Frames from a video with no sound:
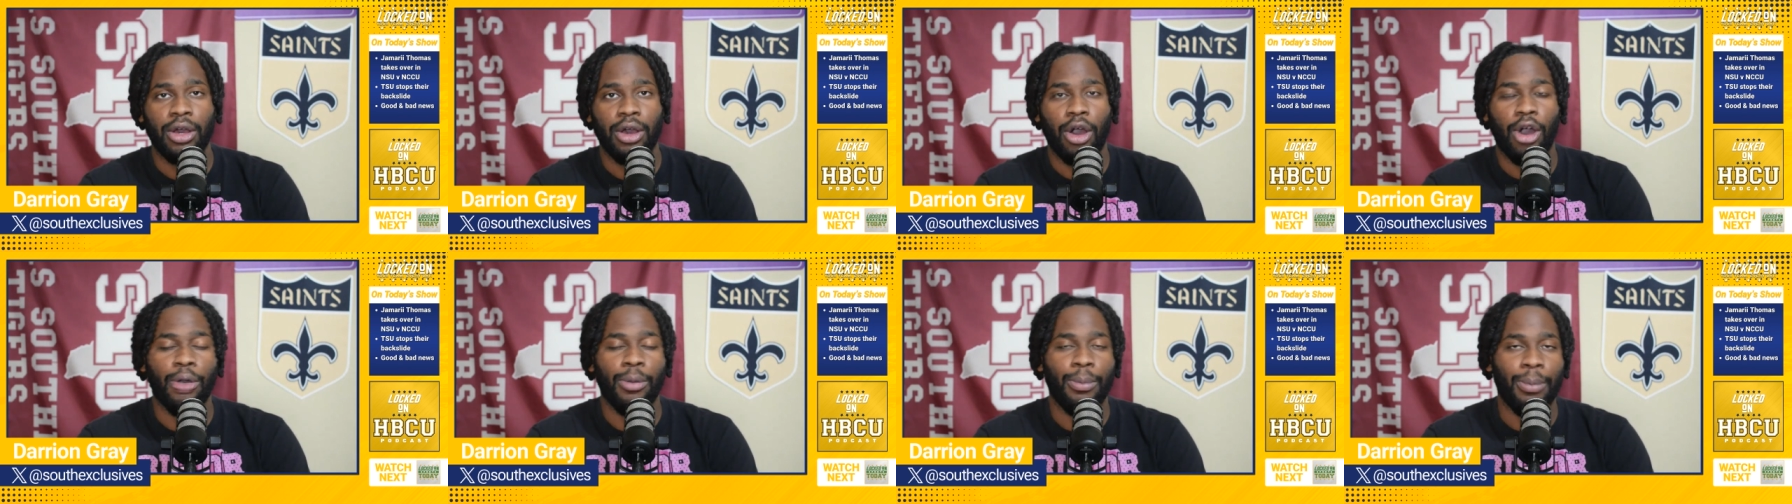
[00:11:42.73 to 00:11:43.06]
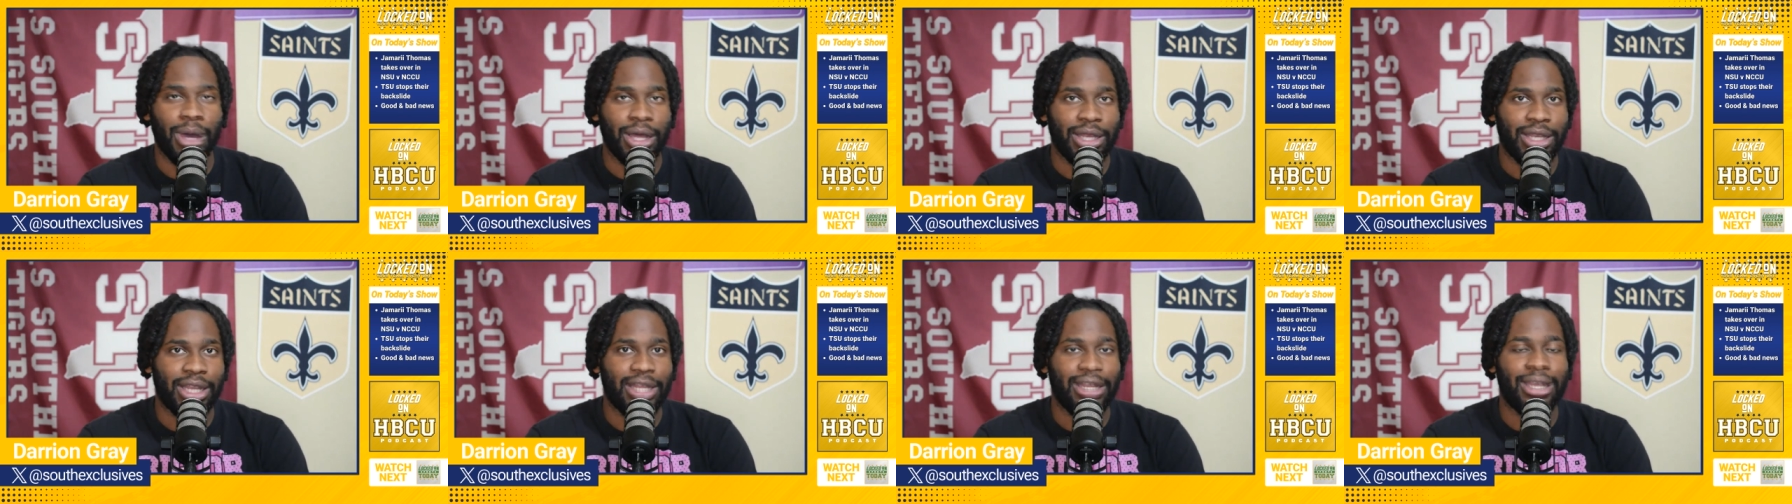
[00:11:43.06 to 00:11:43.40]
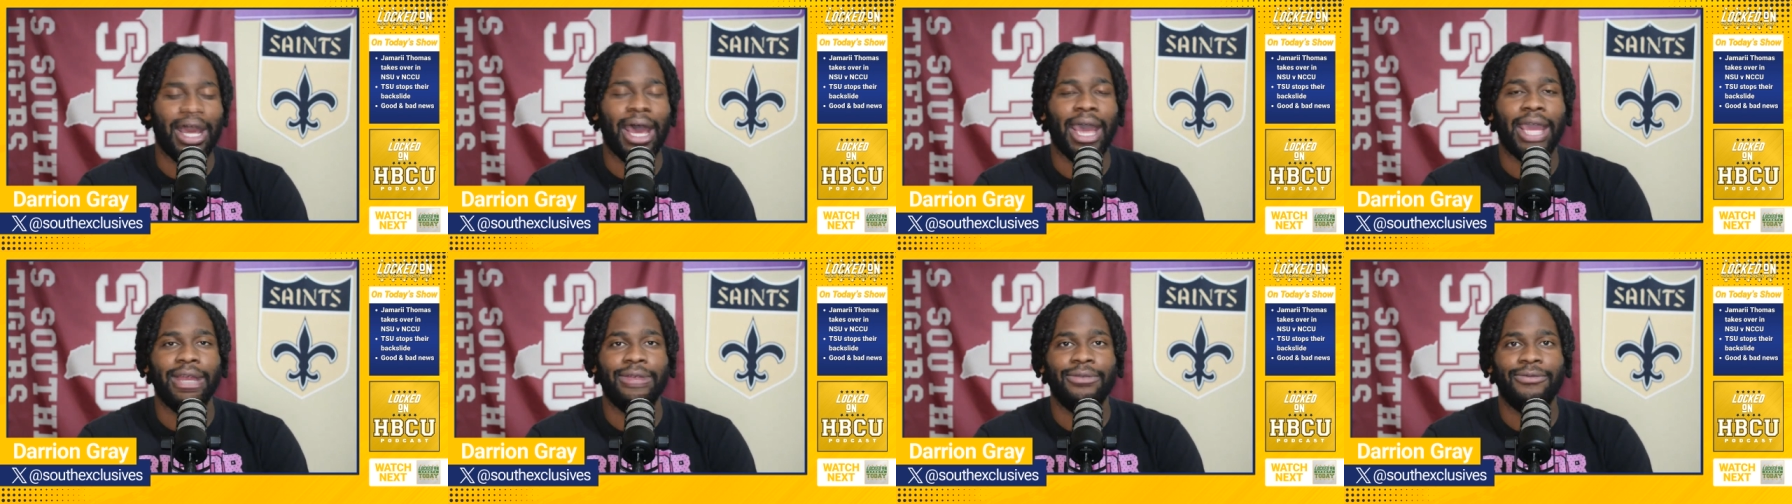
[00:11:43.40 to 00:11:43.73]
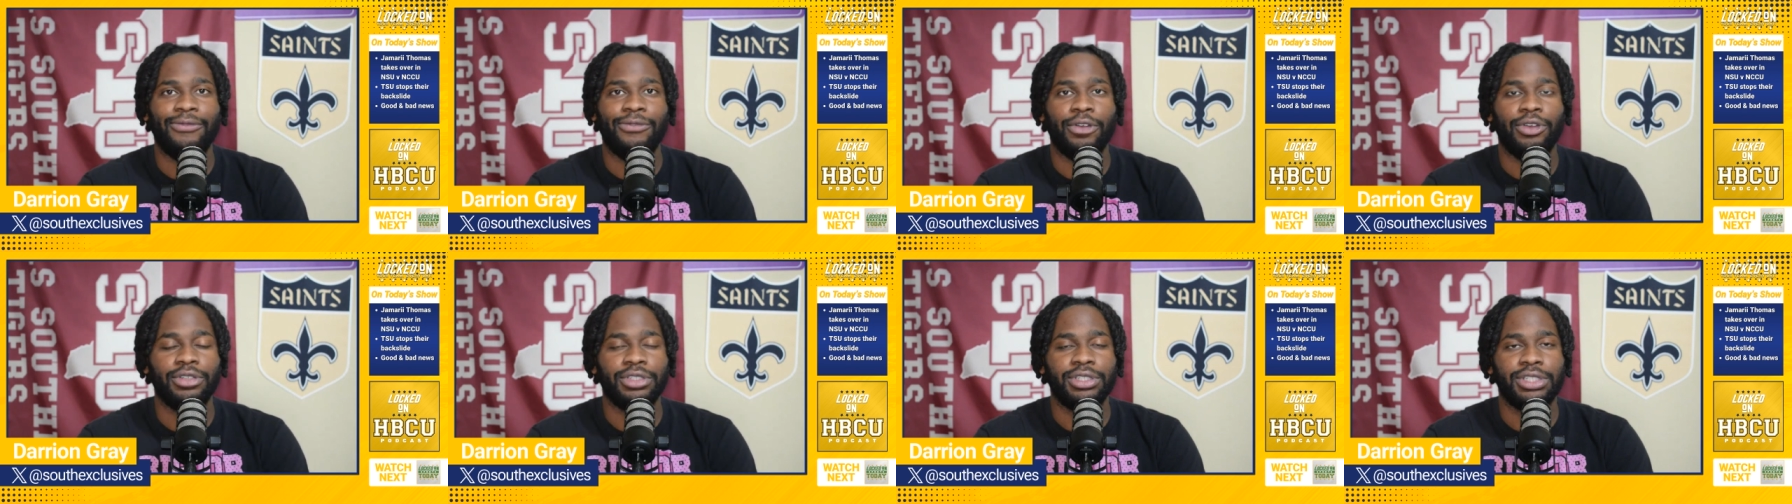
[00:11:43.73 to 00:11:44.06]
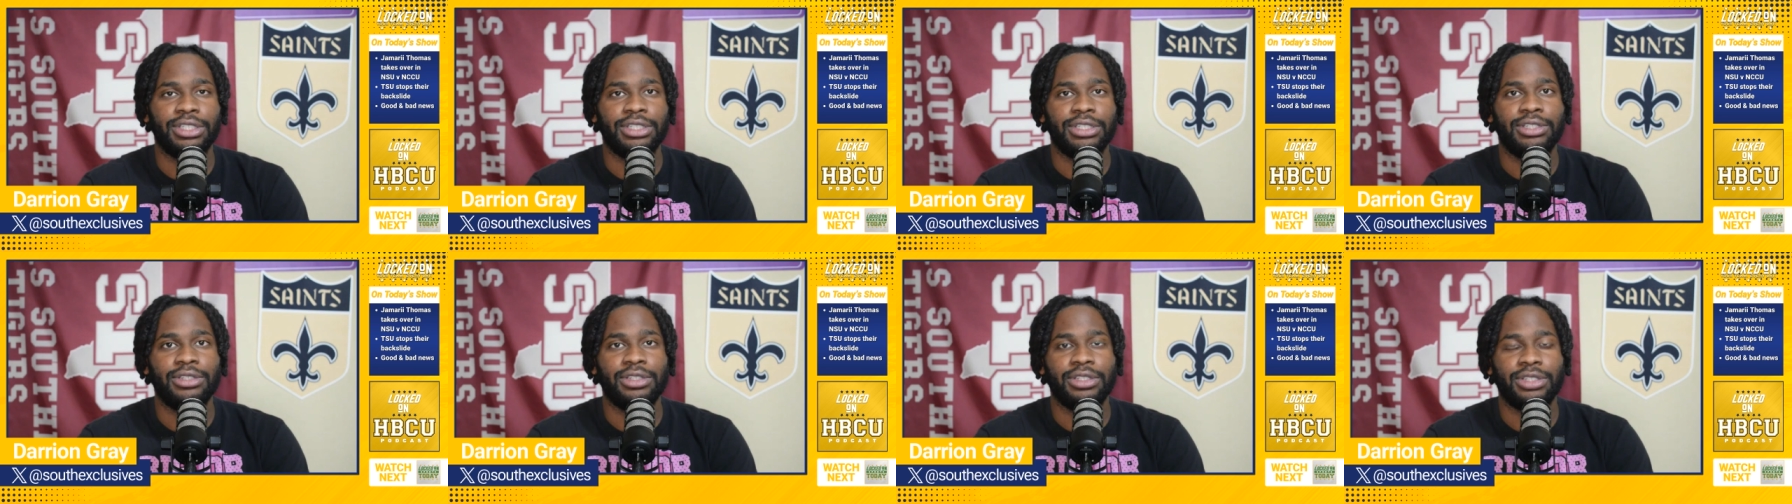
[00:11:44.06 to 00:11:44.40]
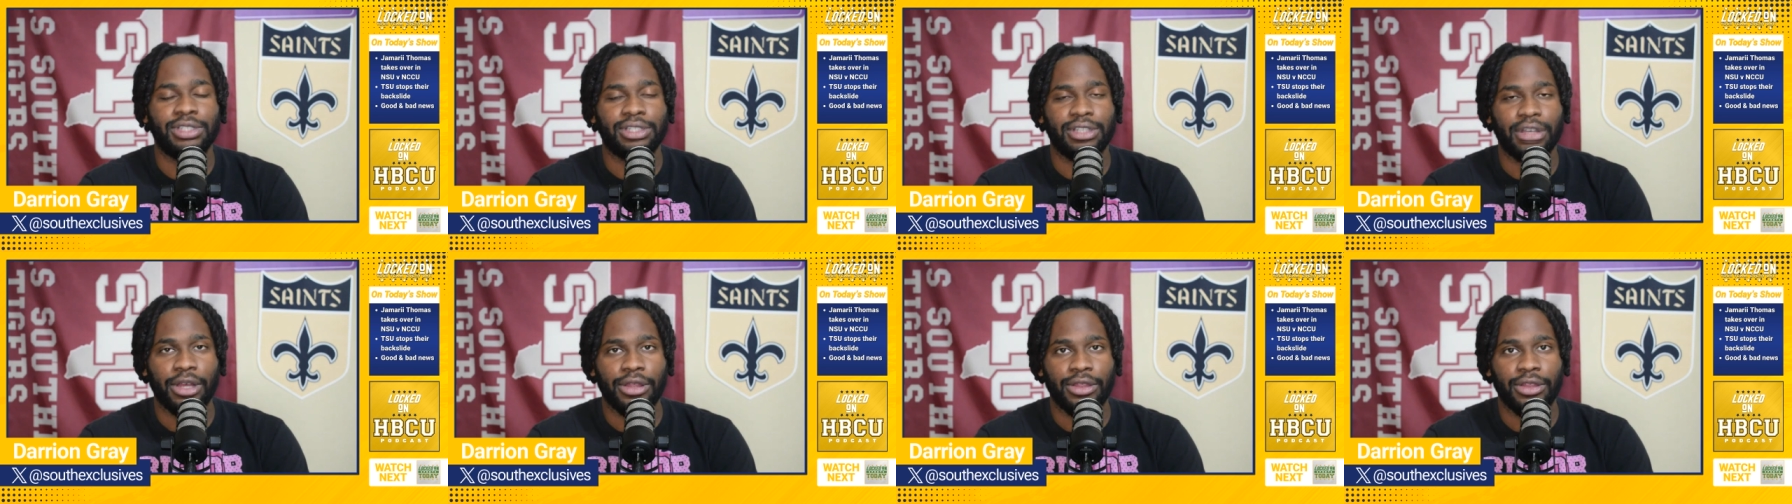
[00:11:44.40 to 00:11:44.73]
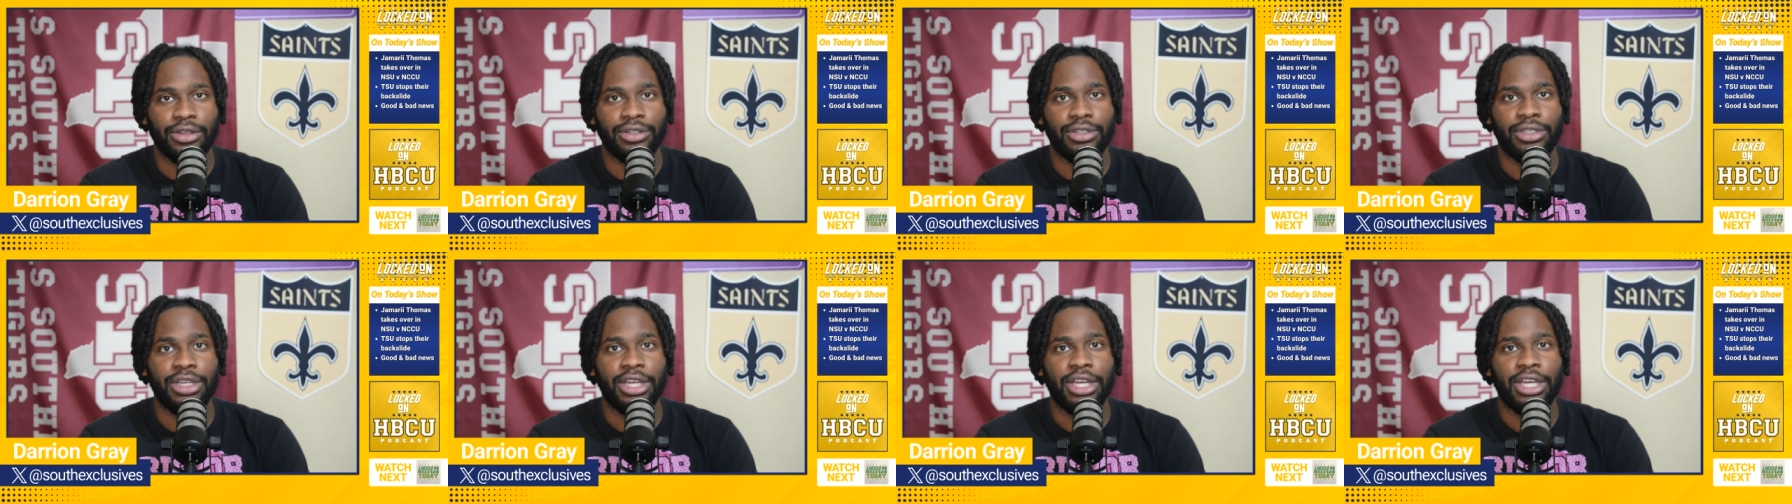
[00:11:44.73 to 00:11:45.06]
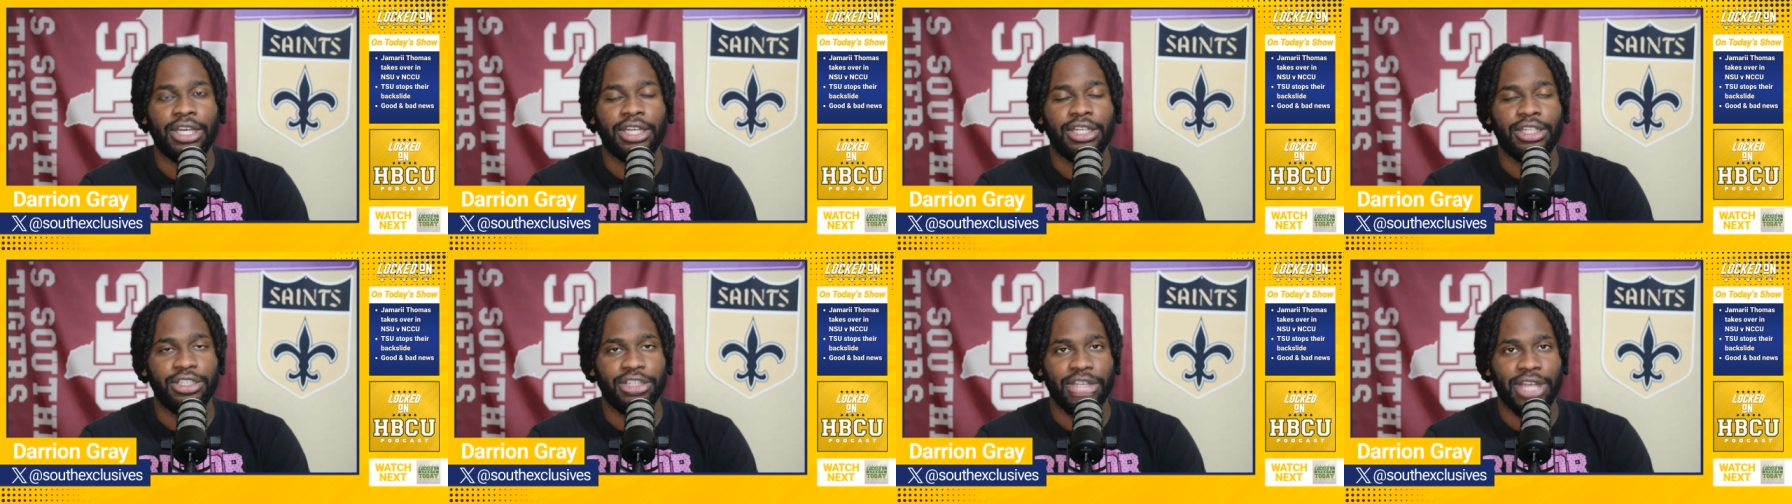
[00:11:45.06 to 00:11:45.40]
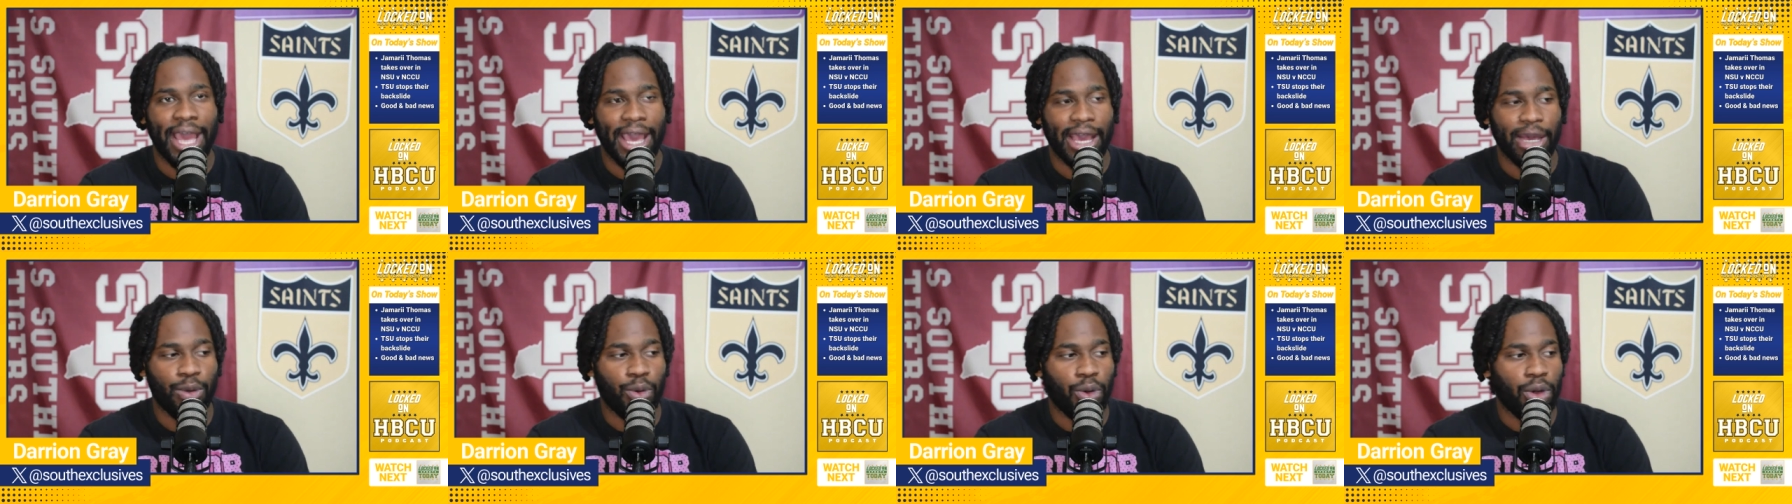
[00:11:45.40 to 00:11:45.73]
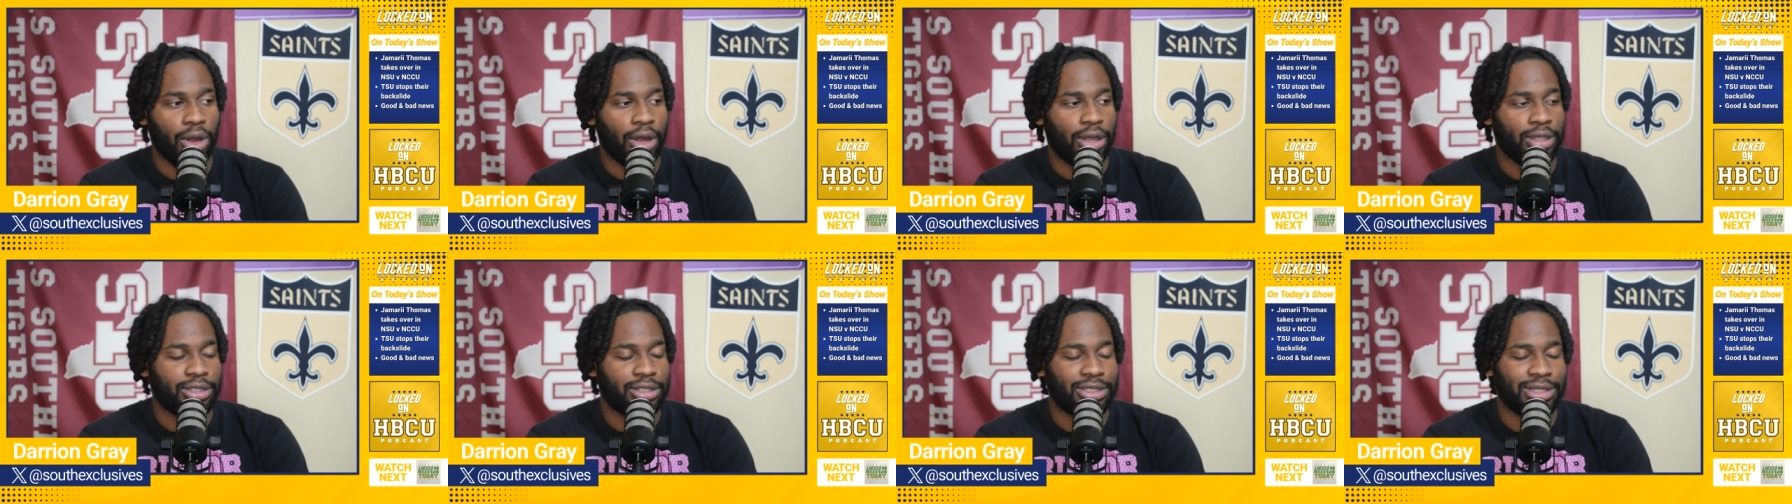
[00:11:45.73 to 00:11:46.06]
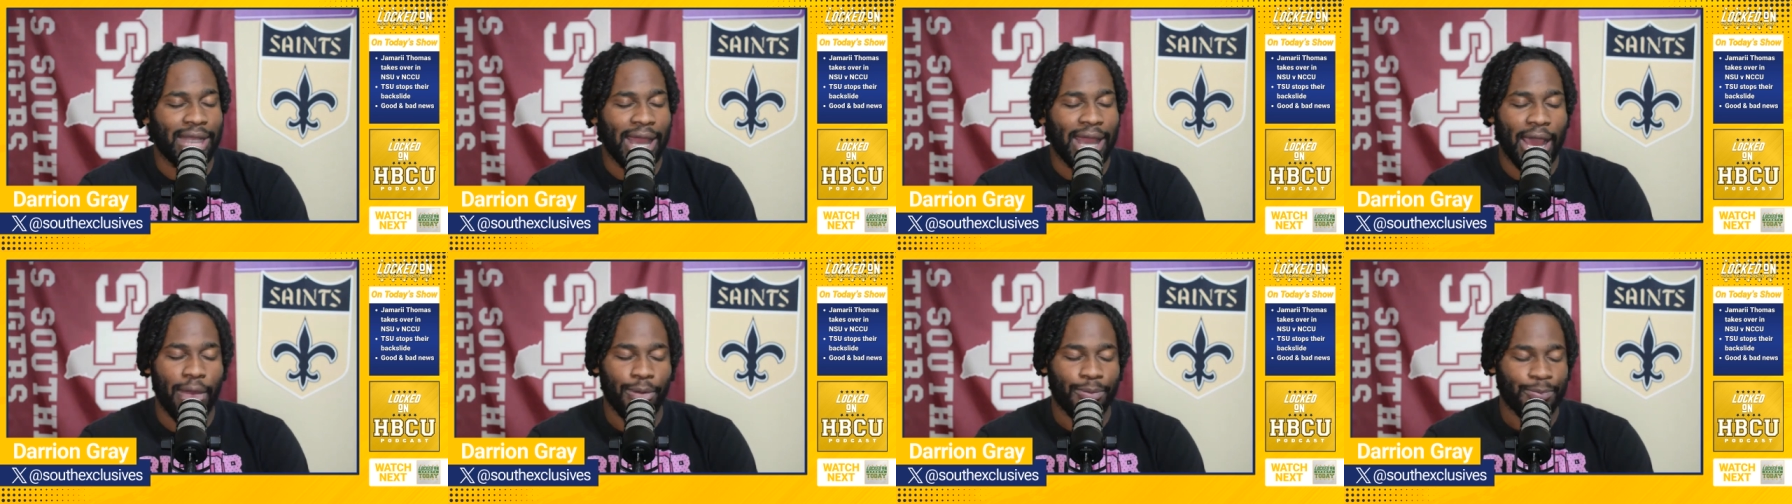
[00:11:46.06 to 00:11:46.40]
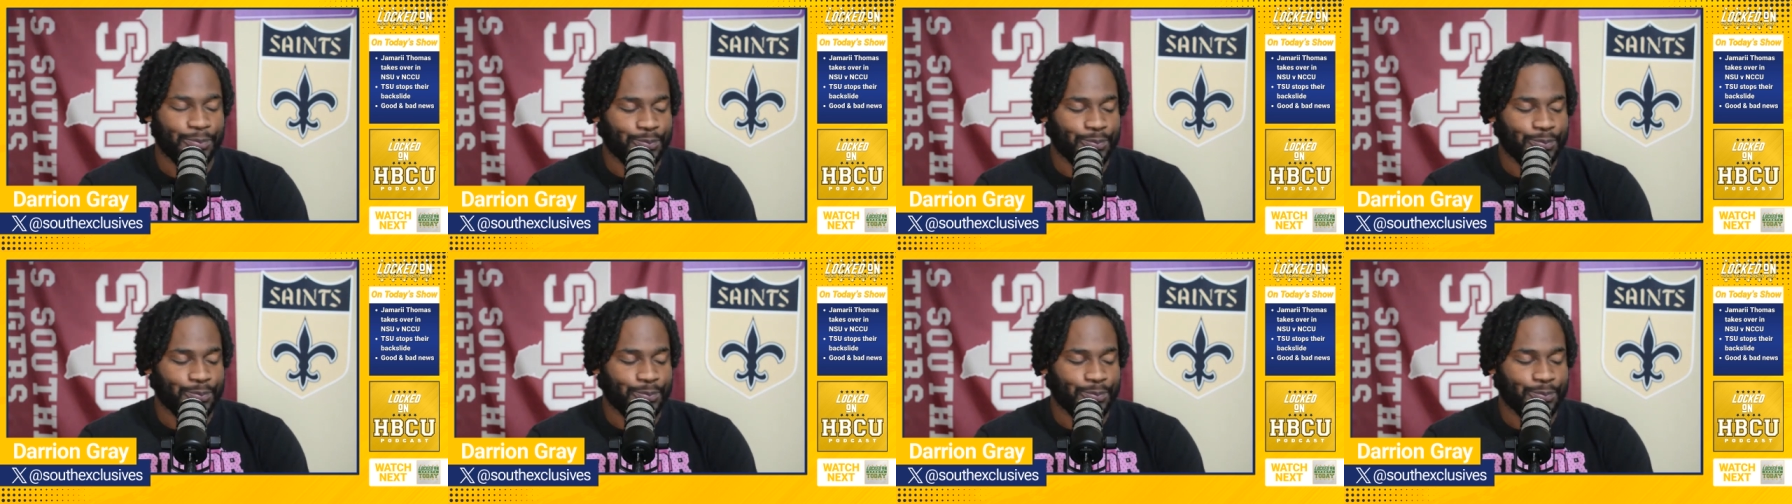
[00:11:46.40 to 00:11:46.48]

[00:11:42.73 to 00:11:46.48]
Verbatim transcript: on Monday night versus the Southern Jaguars. Now,